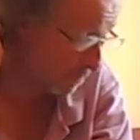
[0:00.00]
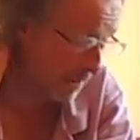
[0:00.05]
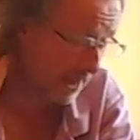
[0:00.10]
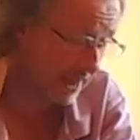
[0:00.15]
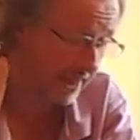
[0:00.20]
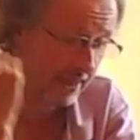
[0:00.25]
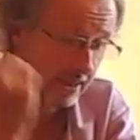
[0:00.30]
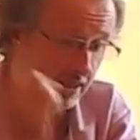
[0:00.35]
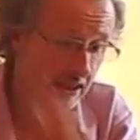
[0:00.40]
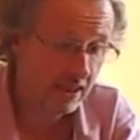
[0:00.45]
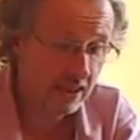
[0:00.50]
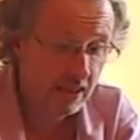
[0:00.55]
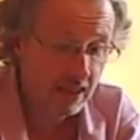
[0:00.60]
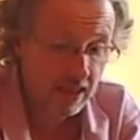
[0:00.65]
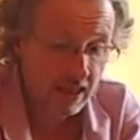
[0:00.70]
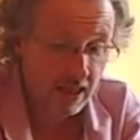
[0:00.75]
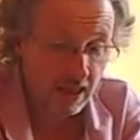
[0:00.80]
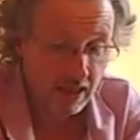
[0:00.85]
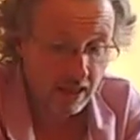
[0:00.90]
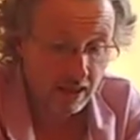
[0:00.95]
made,
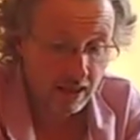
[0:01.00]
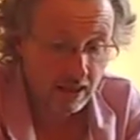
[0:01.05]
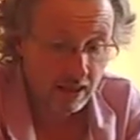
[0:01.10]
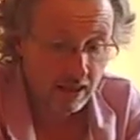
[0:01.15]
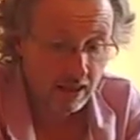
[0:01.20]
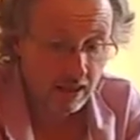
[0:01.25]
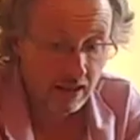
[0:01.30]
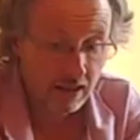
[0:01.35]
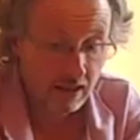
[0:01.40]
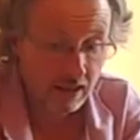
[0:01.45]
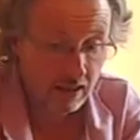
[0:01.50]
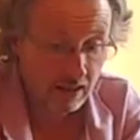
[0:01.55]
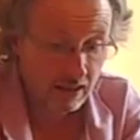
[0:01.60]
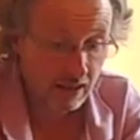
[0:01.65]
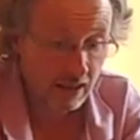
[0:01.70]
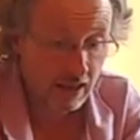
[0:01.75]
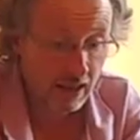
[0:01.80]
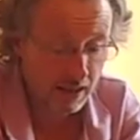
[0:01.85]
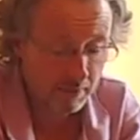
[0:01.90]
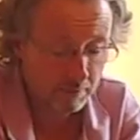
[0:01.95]

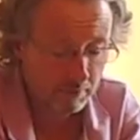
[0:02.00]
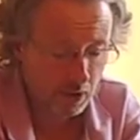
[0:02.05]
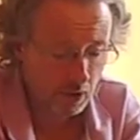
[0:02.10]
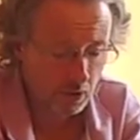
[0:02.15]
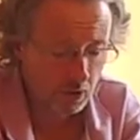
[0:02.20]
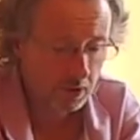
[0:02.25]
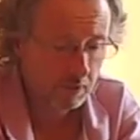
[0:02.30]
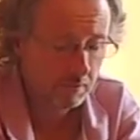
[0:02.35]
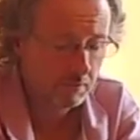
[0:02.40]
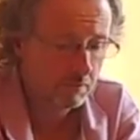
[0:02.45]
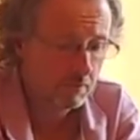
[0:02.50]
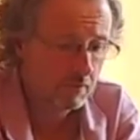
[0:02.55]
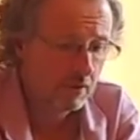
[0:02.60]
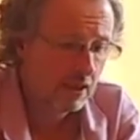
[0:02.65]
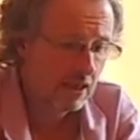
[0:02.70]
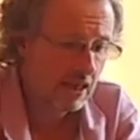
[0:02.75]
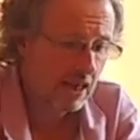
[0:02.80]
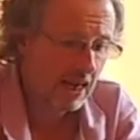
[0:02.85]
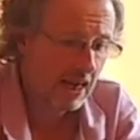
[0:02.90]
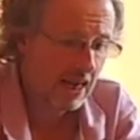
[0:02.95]
hand built,
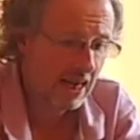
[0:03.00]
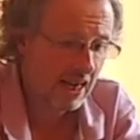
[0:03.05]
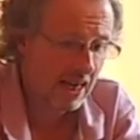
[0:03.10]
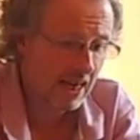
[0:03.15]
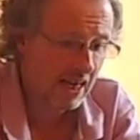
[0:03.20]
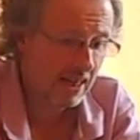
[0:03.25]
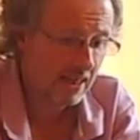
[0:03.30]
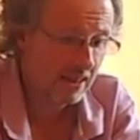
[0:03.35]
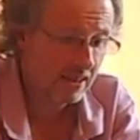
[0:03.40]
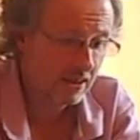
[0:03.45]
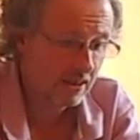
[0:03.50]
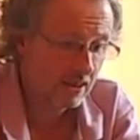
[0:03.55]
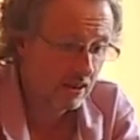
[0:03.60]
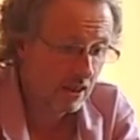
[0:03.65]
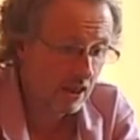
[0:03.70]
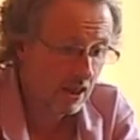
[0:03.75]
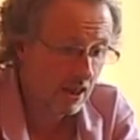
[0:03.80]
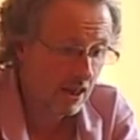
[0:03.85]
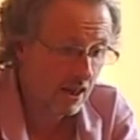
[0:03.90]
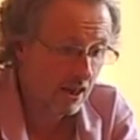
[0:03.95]
and
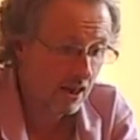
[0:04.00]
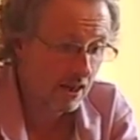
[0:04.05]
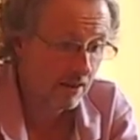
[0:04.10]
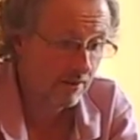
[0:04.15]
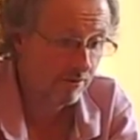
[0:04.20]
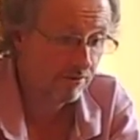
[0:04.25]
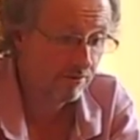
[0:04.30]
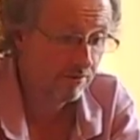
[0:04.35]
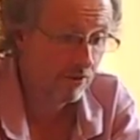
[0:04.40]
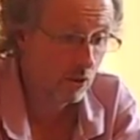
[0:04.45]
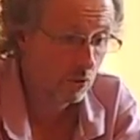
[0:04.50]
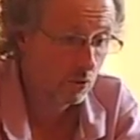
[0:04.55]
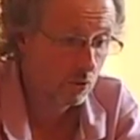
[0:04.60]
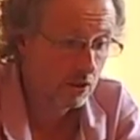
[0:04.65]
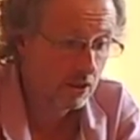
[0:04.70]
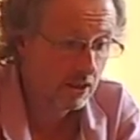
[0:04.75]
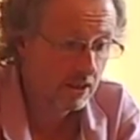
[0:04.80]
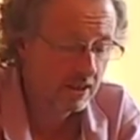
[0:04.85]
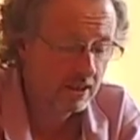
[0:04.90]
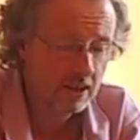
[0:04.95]
I
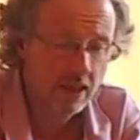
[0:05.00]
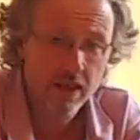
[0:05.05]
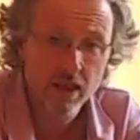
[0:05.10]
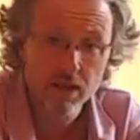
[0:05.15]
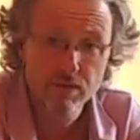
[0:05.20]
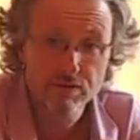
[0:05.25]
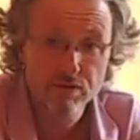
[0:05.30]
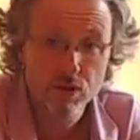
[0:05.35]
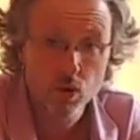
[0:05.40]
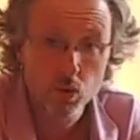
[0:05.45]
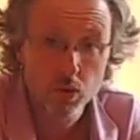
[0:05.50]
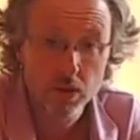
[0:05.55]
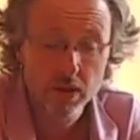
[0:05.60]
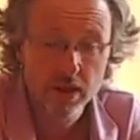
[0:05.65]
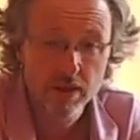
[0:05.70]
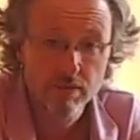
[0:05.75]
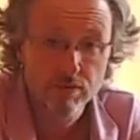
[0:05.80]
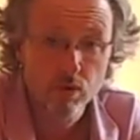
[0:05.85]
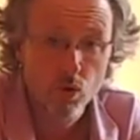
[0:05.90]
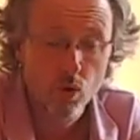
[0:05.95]
folded and unfolded
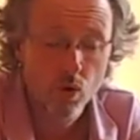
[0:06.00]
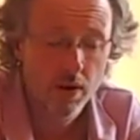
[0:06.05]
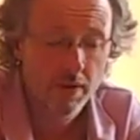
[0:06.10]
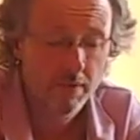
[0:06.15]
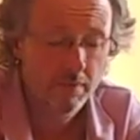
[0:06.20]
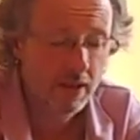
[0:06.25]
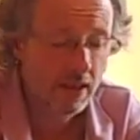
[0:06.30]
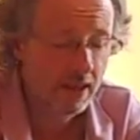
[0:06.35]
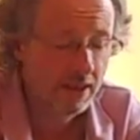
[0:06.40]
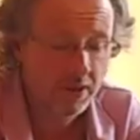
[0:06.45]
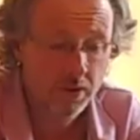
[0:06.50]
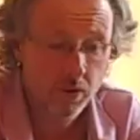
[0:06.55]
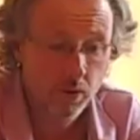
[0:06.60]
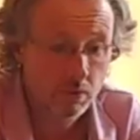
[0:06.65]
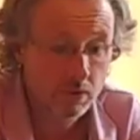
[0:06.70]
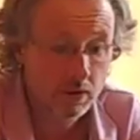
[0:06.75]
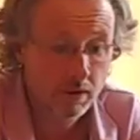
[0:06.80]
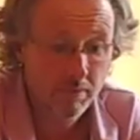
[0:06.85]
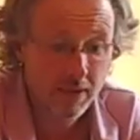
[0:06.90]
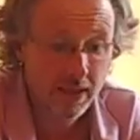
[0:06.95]
it for him, and he thought it
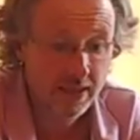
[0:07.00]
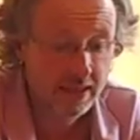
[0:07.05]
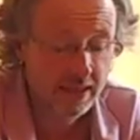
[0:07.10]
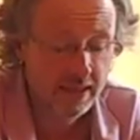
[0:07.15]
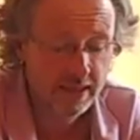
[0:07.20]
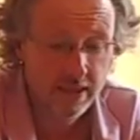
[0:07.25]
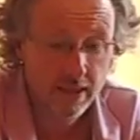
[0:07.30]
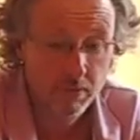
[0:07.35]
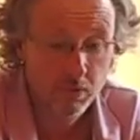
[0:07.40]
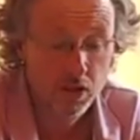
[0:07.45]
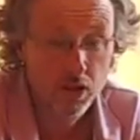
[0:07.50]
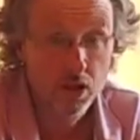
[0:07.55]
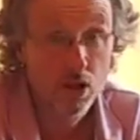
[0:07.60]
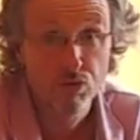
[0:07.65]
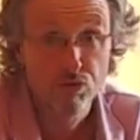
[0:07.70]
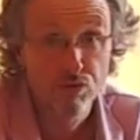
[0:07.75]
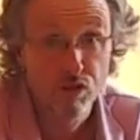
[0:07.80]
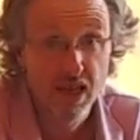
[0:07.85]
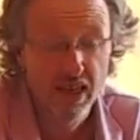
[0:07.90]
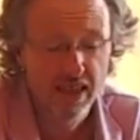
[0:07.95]
was amazing. He said it was so
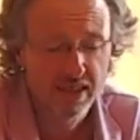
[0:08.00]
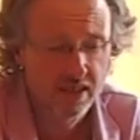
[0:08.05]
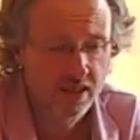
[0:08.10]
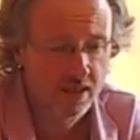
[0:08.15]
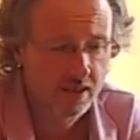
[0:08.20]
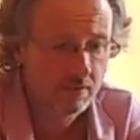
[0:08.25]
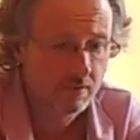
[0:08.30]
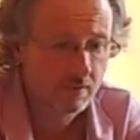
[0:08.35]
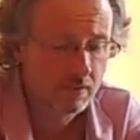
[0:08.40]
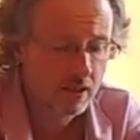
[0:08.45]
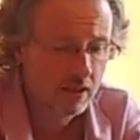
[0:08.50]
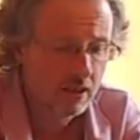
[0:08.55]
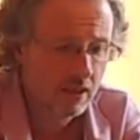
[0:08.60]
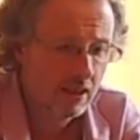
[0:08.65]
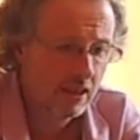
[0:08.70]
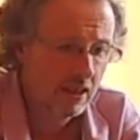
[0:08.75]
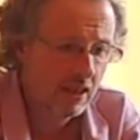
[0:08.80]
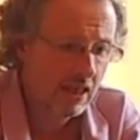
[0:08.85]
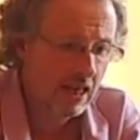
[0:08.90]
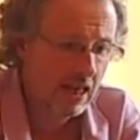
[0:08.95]
fast,
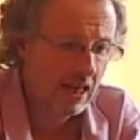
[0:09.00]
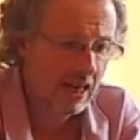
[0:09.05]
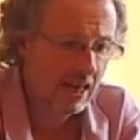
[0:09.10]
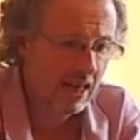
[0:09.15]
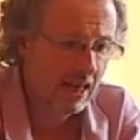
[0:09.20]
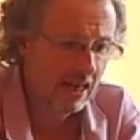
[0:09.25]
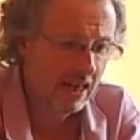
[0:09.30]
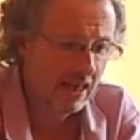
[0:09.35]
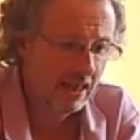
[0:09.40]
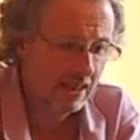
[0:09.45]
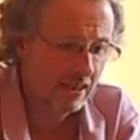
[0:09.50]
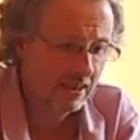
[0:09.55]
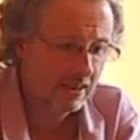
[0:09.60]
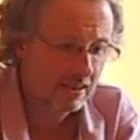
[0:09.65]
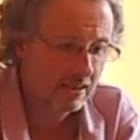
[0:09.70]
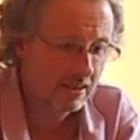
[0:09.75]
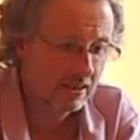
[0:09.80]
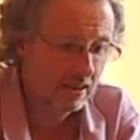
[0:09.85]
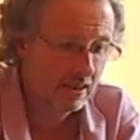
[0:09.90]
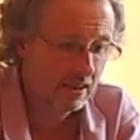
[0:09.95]
and